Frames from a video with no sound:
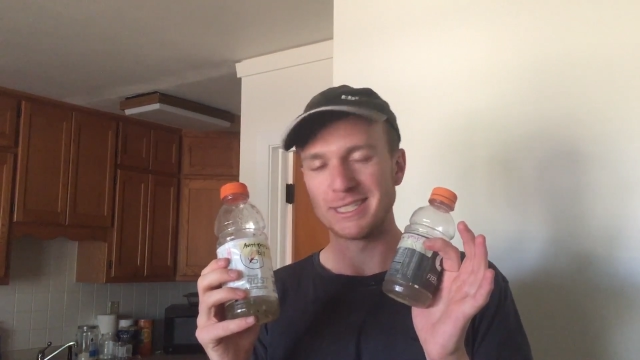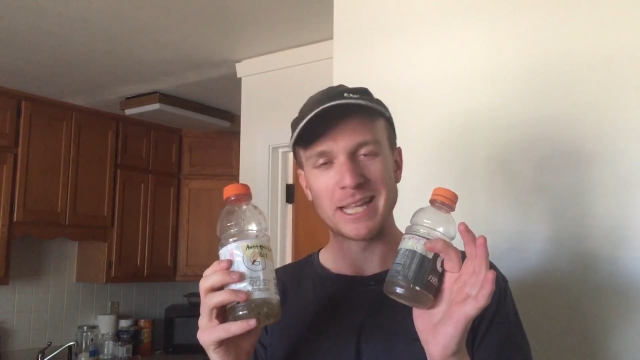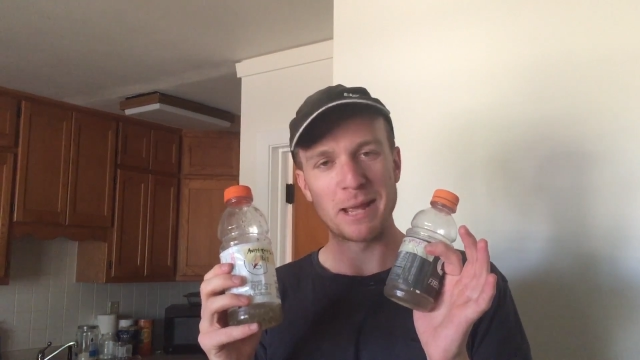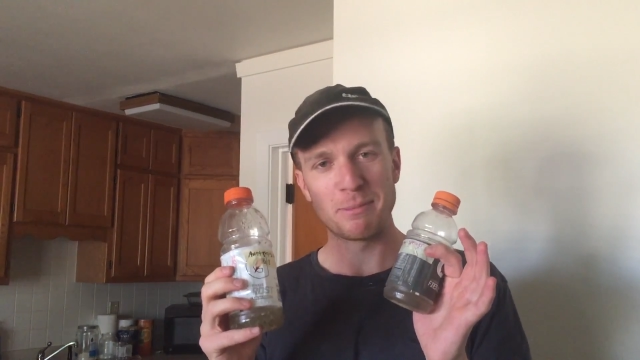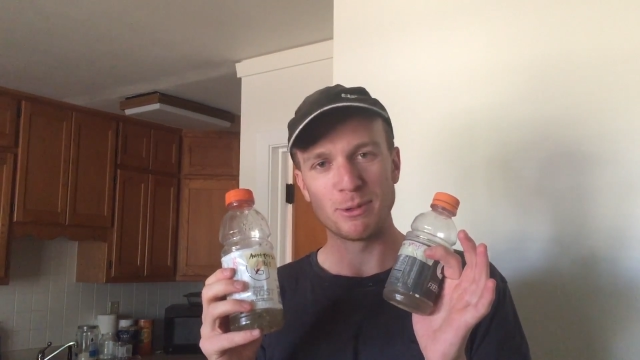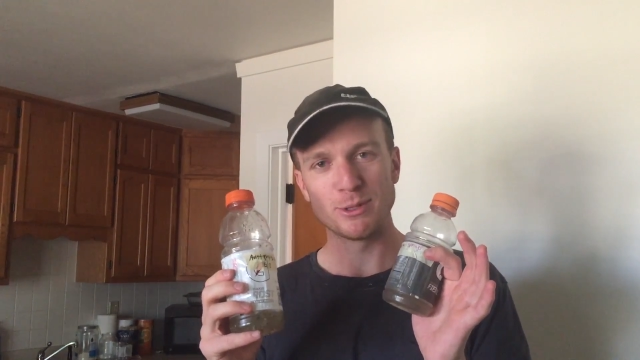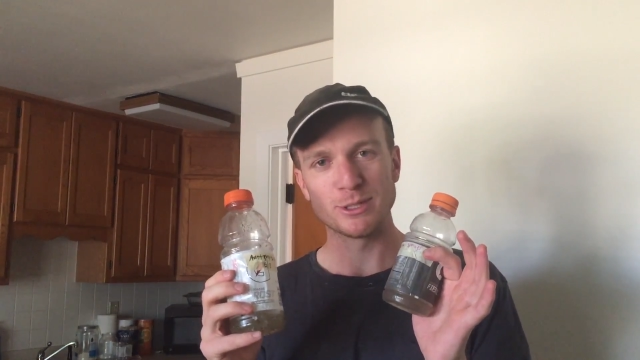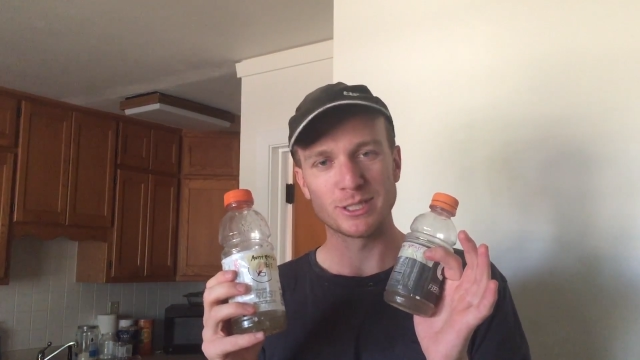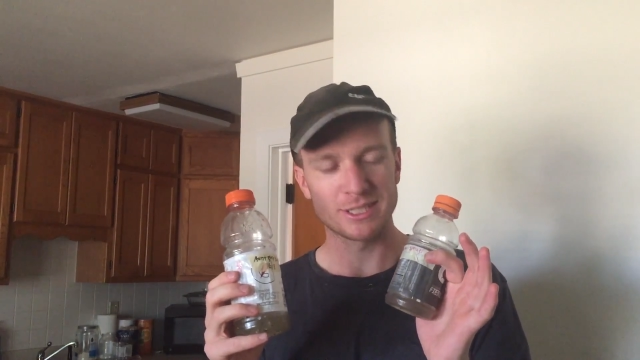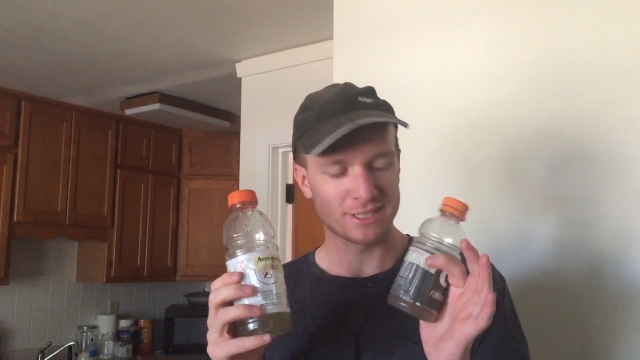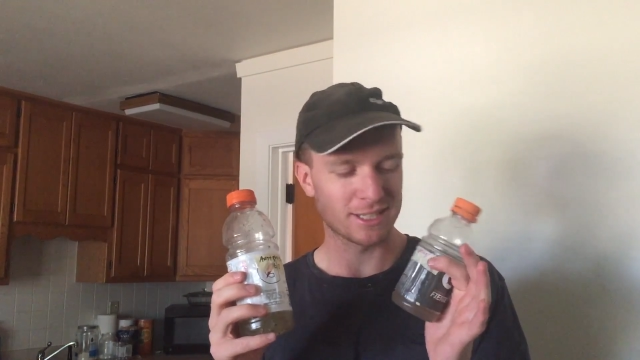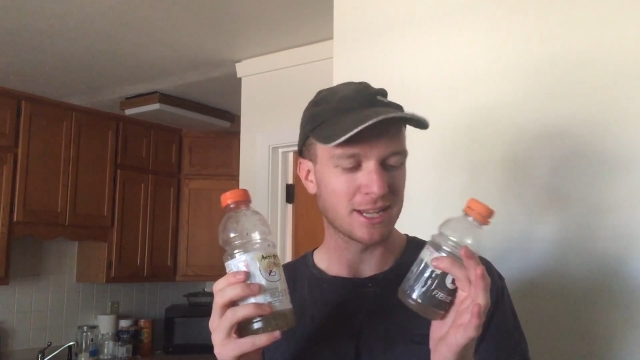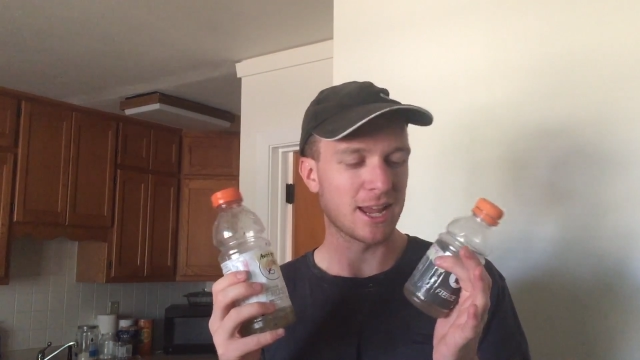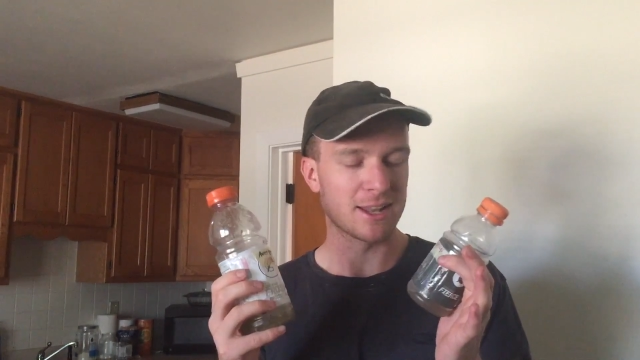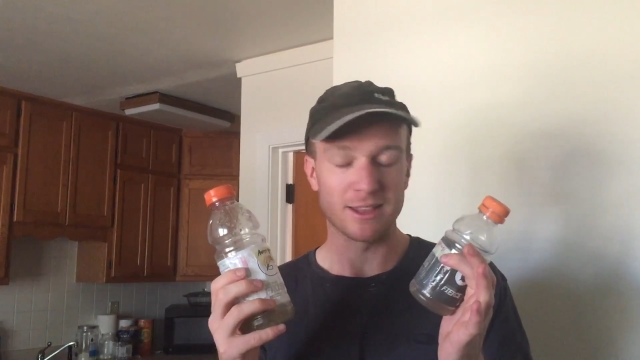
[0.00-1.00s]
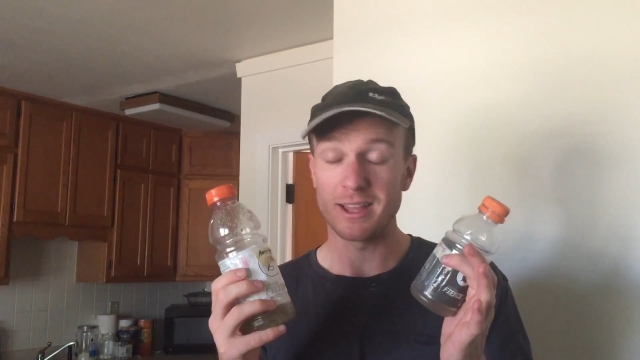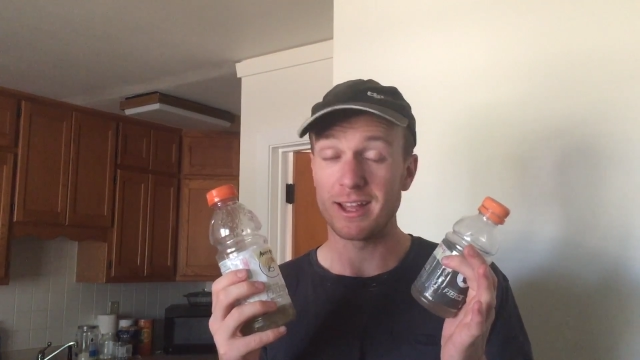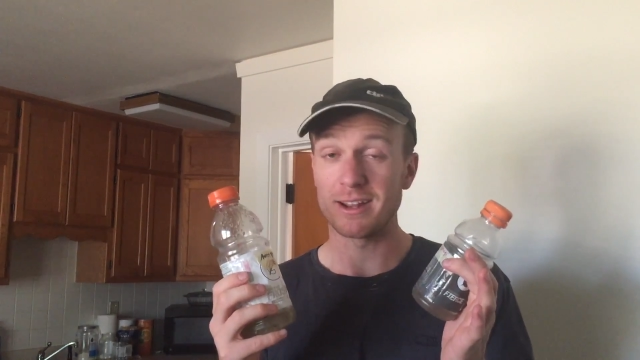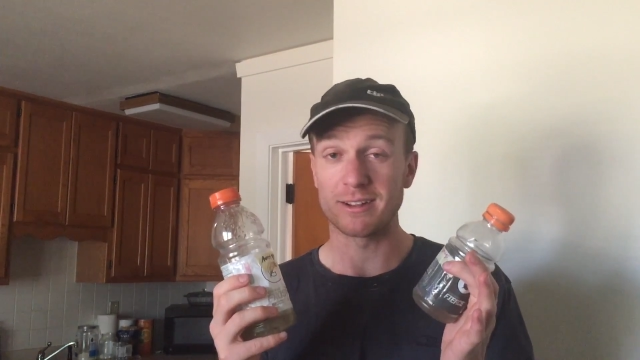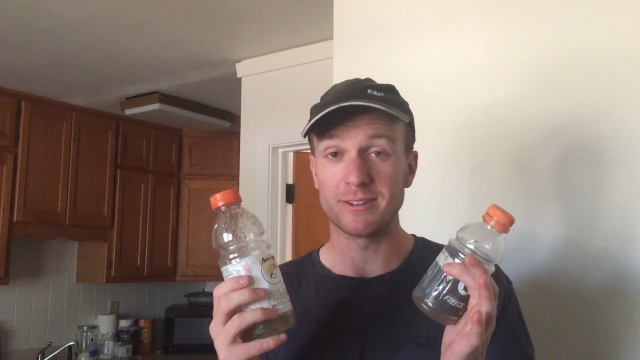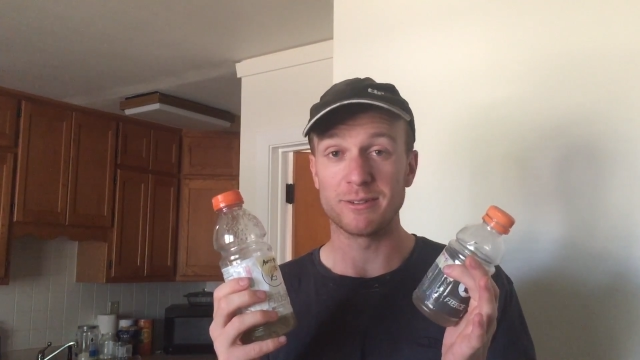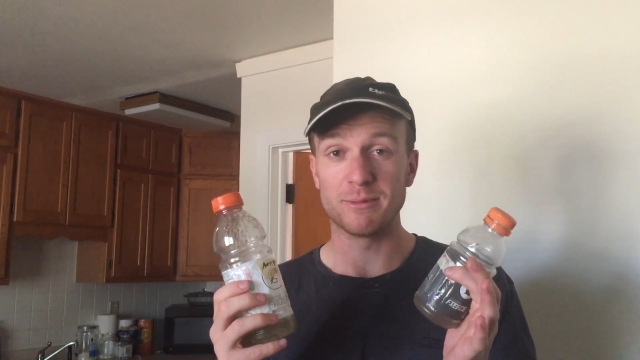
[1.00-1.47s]
samples, got a
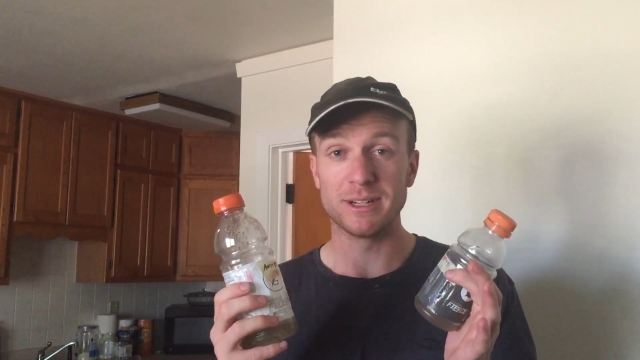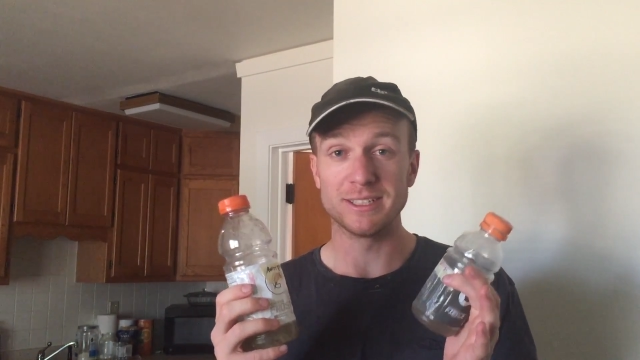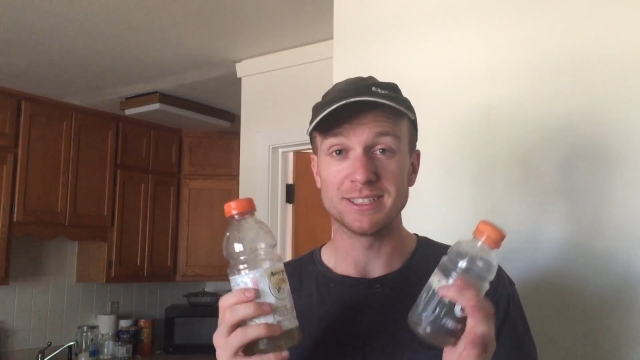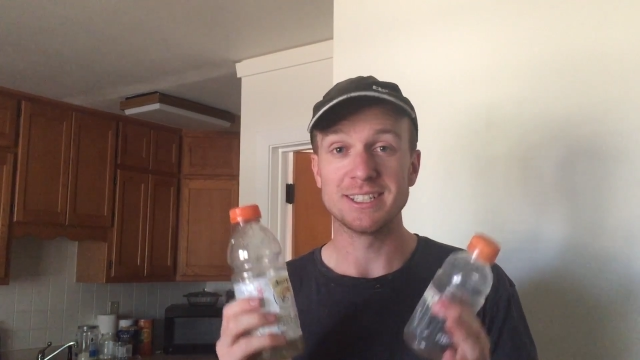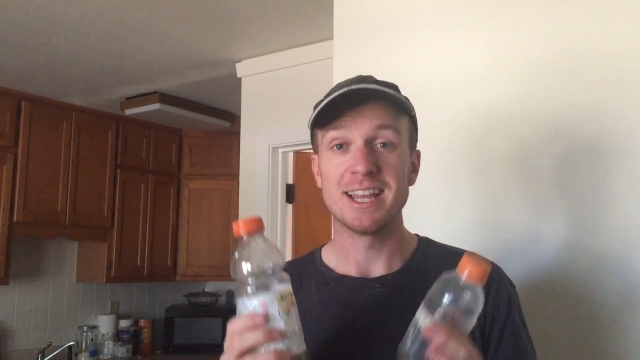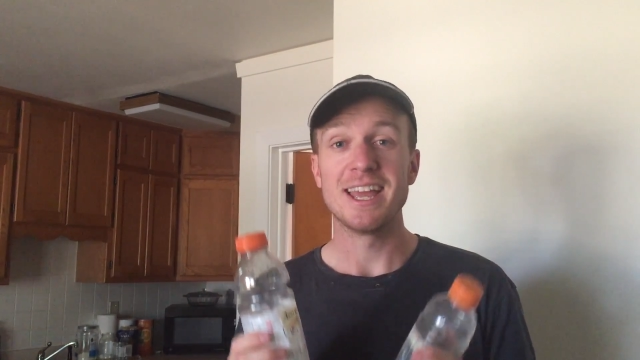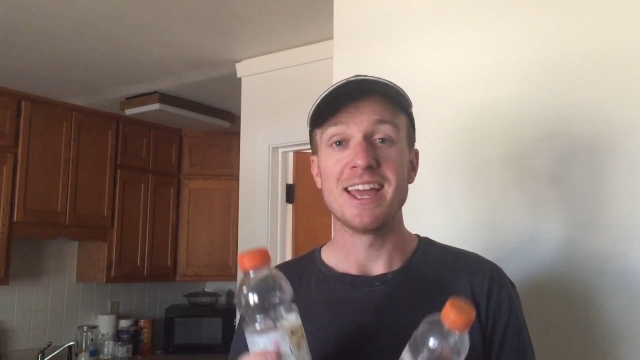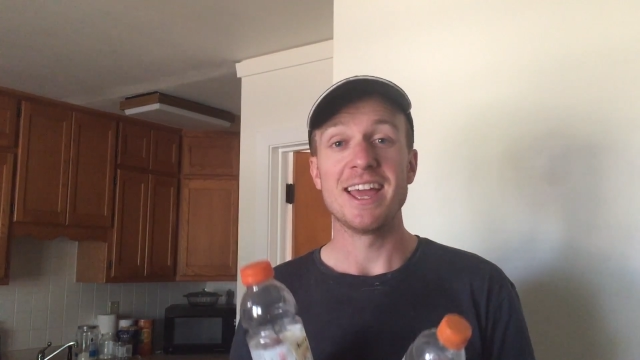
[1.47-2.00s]
lot of good ones,